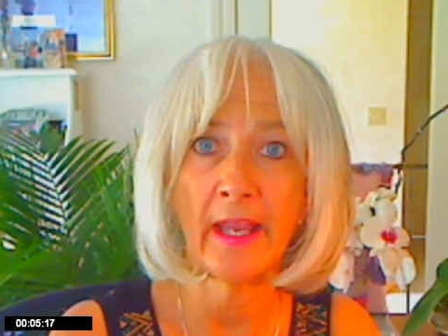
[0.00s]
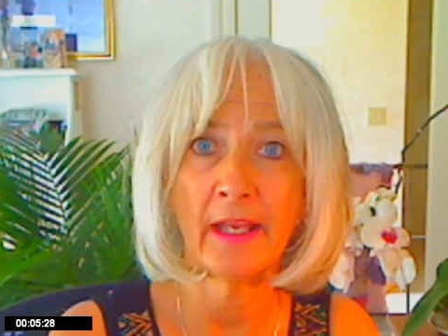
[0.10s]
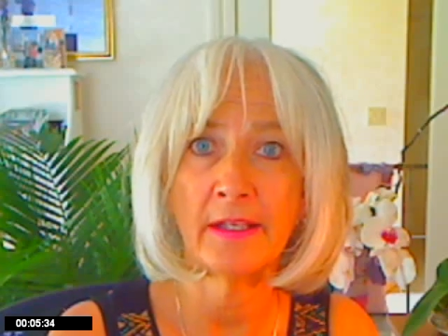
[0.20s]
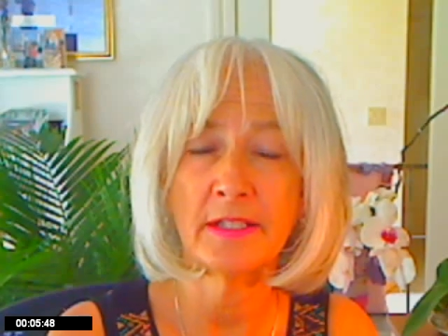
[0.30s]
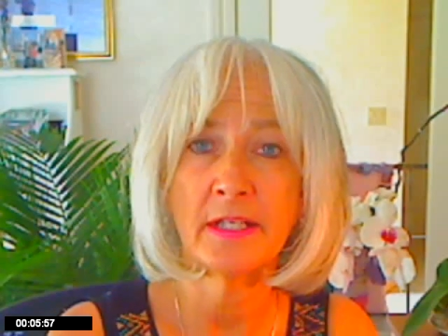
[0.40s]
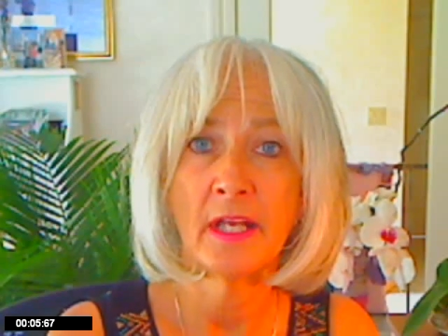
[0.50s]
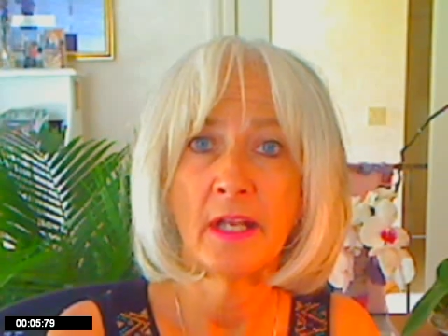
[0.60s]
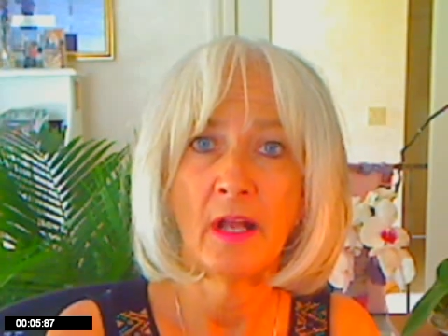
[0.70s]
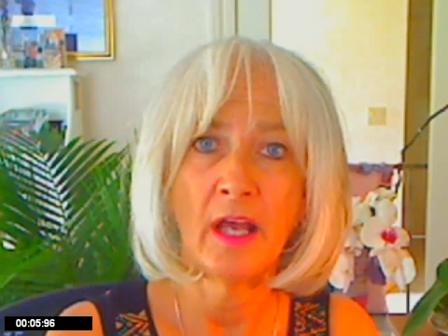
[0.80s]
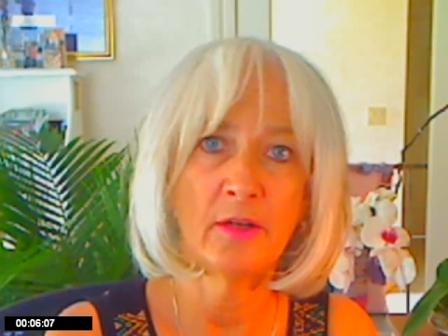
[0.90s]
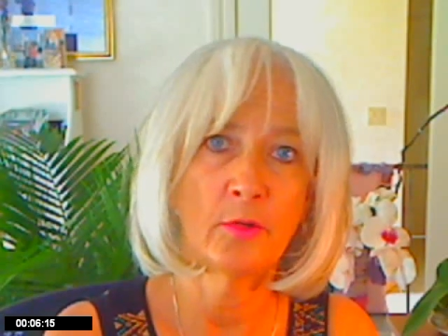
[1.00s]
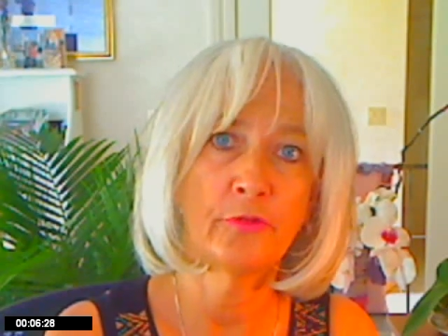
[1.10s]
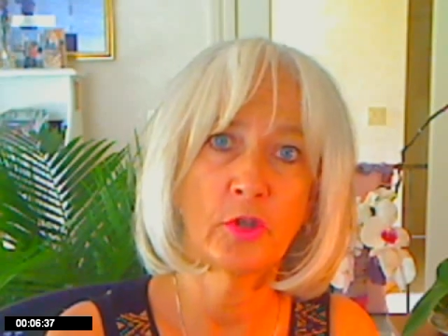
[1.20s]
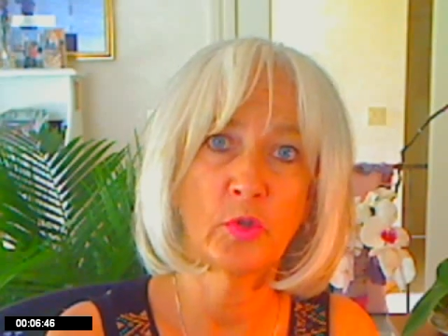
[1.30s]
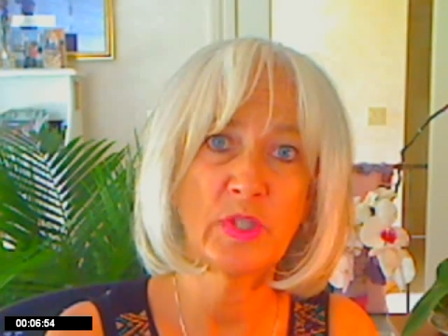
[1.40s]
And I don't know
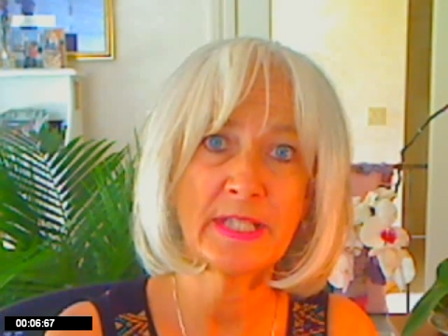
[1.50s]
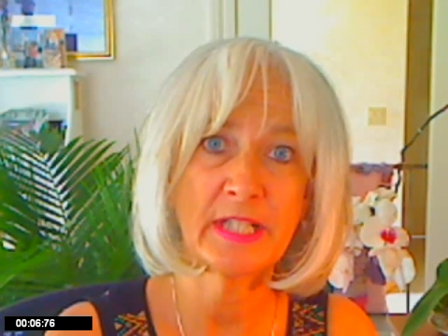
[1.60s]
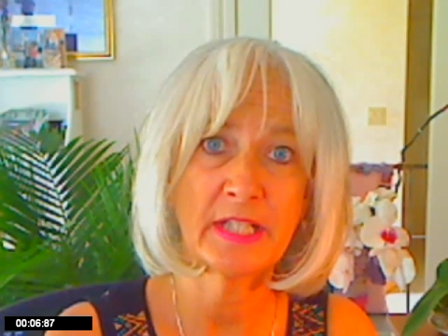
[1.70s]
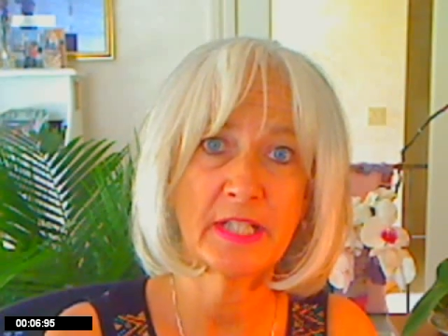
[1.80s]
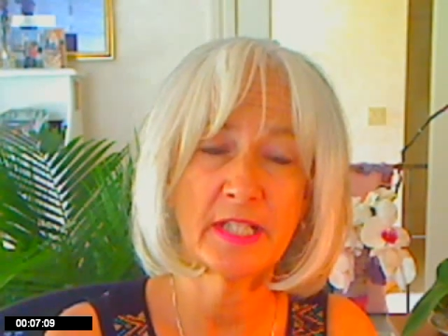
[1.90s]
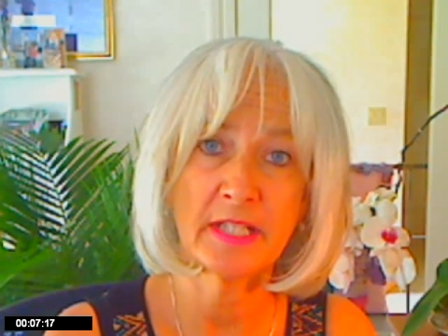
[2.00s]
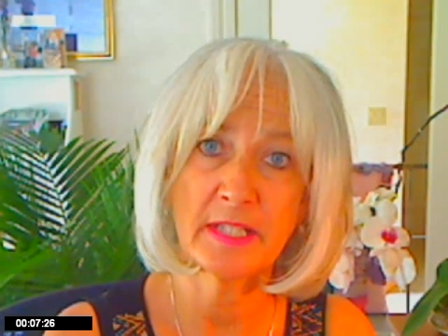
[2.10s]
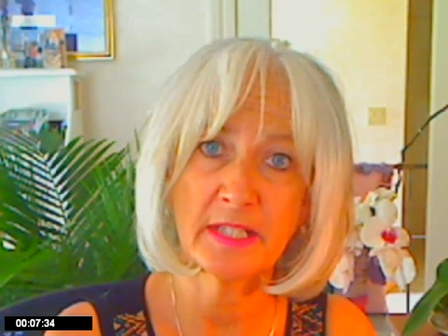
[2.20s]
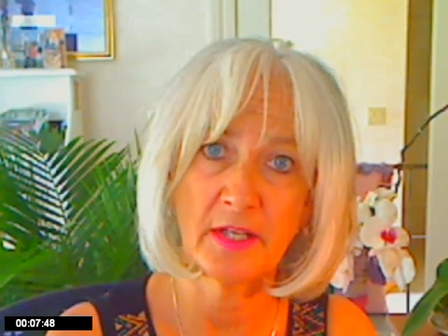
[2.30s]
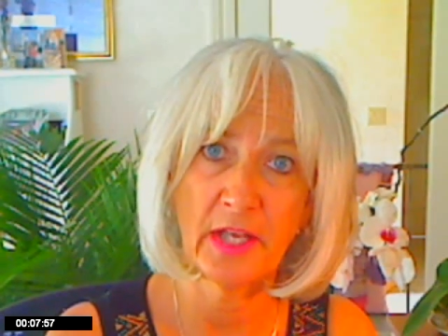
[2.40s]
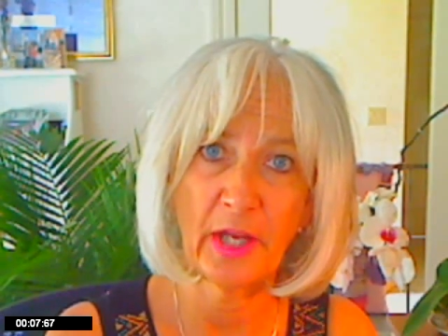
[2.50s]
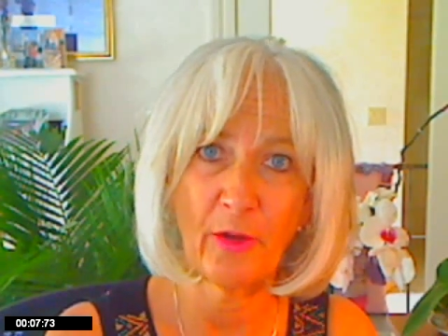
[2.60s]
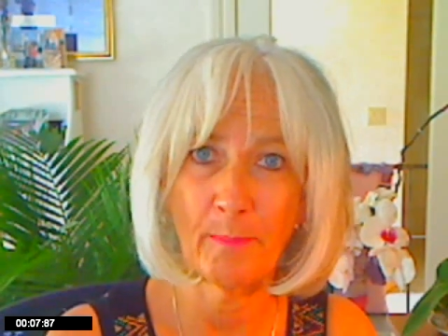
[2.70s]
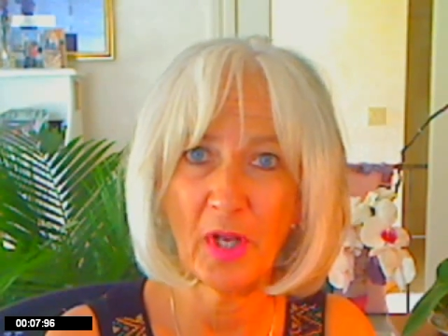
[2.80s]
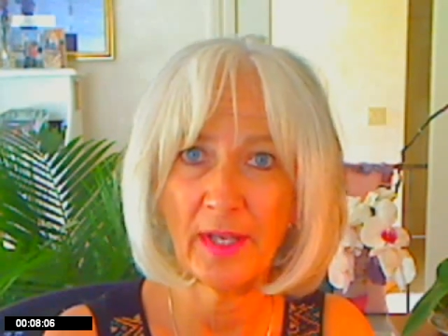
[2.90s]
if you're listening to this Sunday
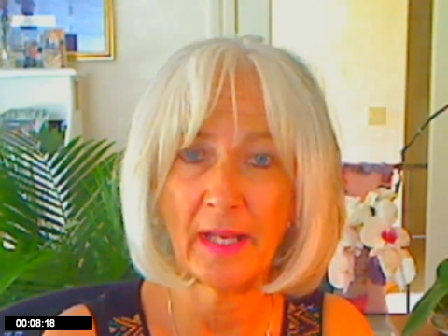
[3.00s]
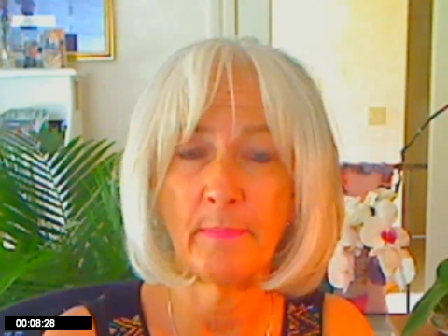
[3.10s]
or Monday,